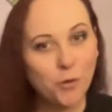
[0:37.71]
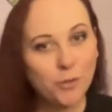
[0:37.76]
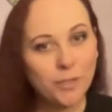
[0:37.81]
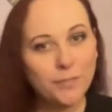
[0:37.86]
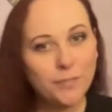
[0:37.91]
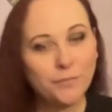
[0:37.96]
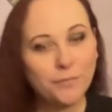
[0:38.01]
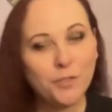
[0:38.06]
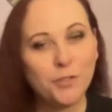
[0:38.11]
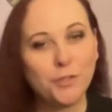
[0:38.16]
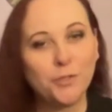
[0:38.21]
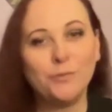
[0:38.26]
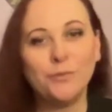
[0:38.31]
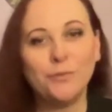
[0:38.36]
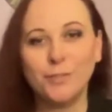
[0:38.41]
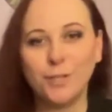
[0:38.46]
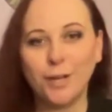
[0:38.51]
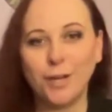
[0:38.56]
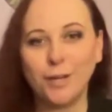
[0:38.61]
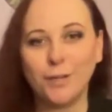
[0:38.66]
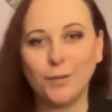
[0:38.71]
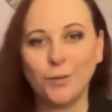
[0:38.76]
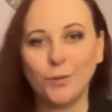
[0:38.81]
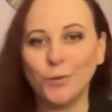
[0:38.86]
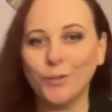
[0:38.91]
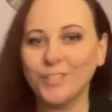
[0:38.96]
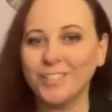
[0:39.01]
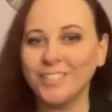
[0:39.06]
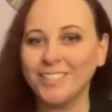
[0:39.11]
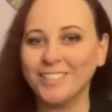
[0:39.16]

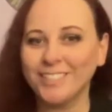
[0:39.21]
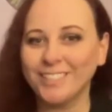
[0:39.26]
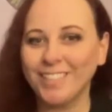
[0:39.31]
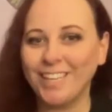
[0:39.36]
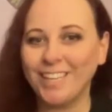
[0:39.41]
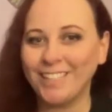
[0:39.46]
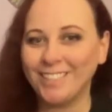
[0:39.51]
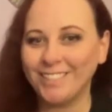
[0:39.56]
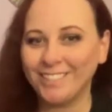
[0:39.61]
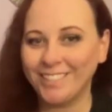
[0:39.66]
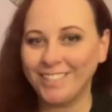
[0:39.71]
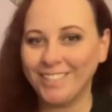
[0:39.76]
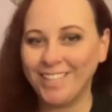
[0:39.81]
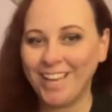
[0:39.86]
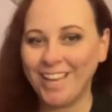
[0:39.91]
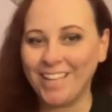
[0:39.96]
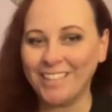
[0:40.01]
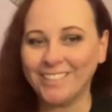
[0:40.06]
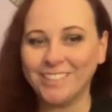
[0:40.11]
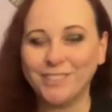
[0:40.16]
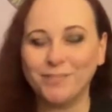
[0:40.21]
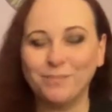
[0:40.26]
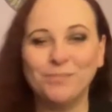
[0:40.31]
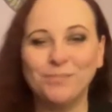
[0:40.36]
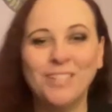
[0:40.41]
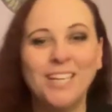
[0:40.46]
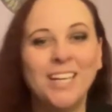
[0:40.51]
oakcliffuu.org/guest.